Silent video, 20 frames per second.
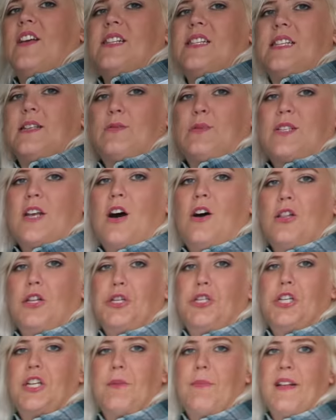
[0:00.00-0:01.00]
this. This was all
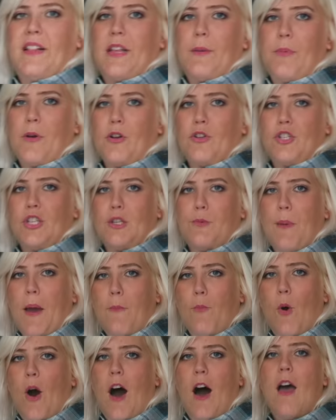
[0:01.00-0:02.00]
legitimately purchased
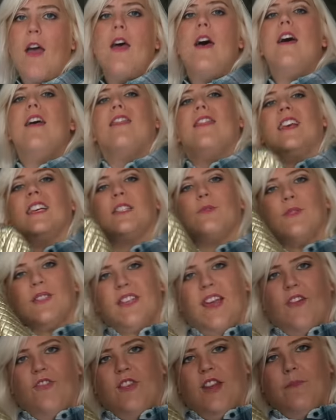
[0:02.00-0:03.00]
by moi. This
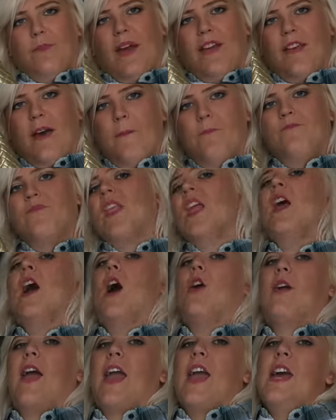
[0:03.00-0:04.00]
was gifted by them.
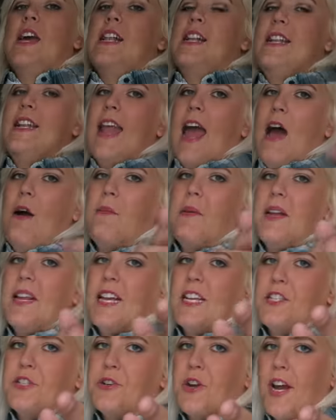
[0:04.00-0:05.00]
Okay, now I'm gonna
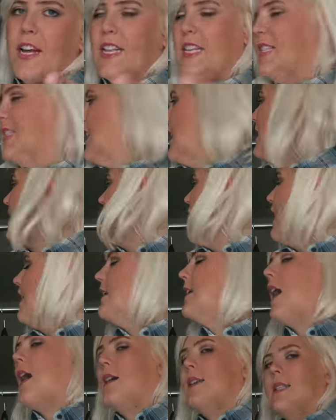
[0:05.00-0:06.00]
get to trying these things
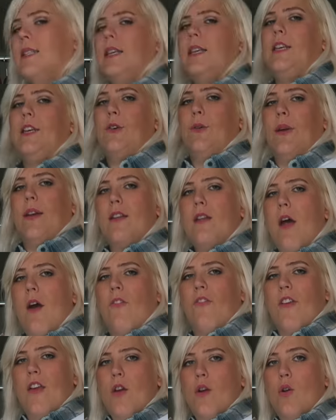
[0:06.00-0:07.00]
on. I'll see you in
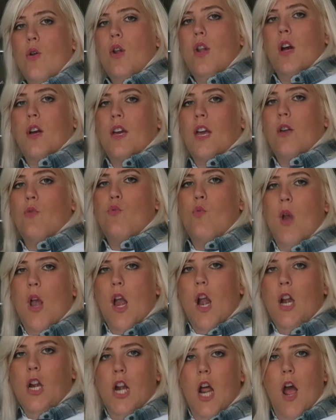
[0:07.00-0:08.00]
a few, looking
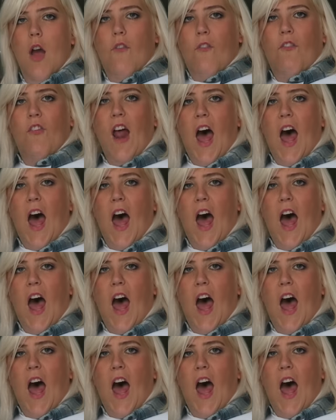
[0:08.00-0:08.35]
really